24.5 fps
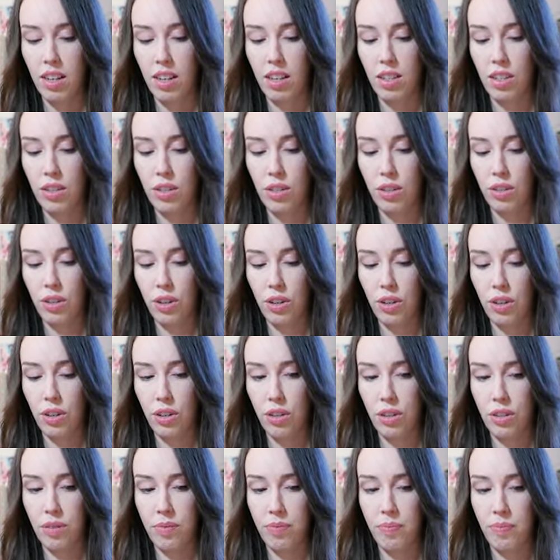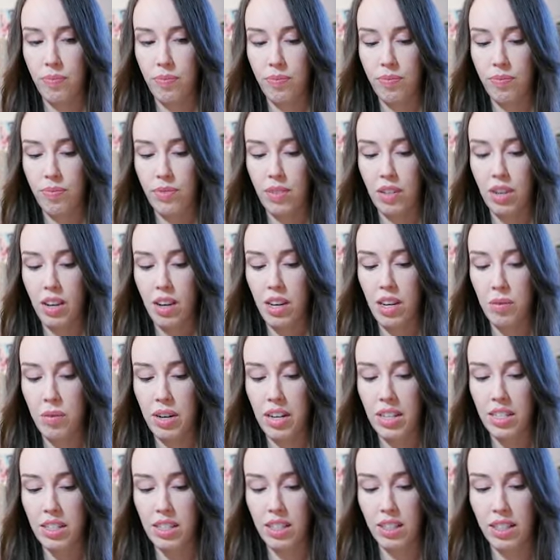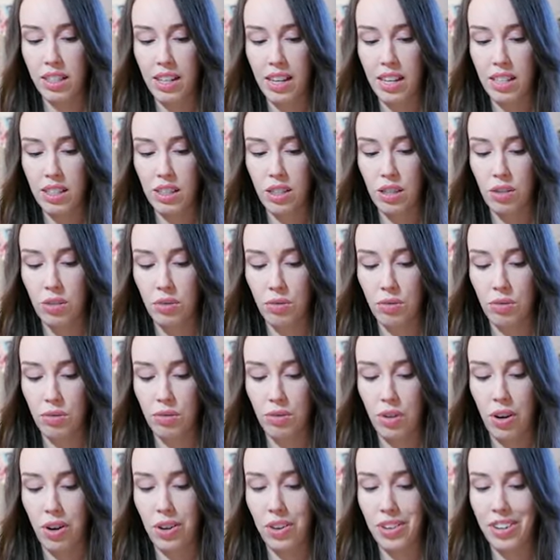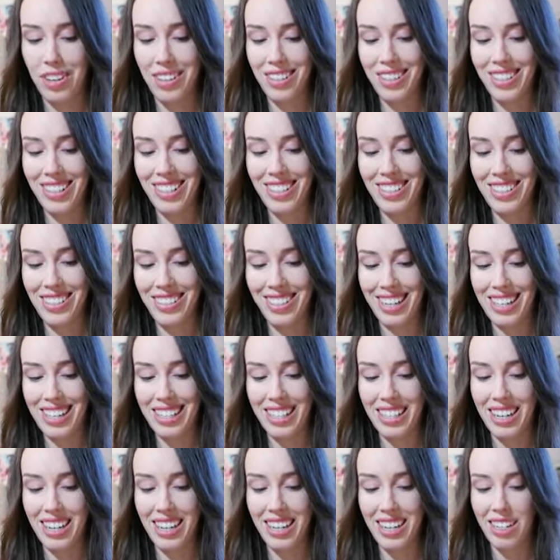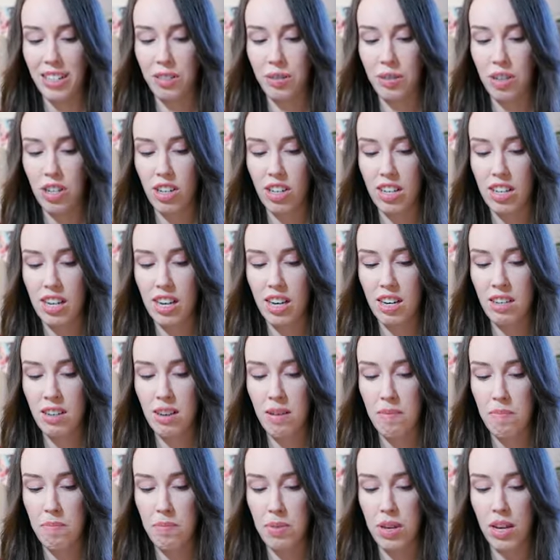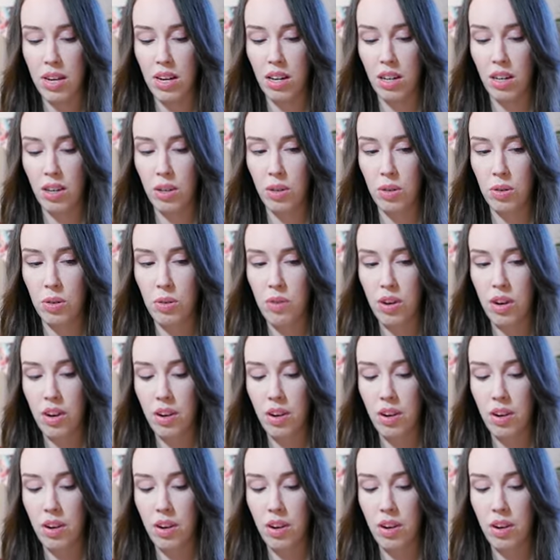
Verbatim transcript: So anyways, let's focus on these cards. We've got King Piccolo,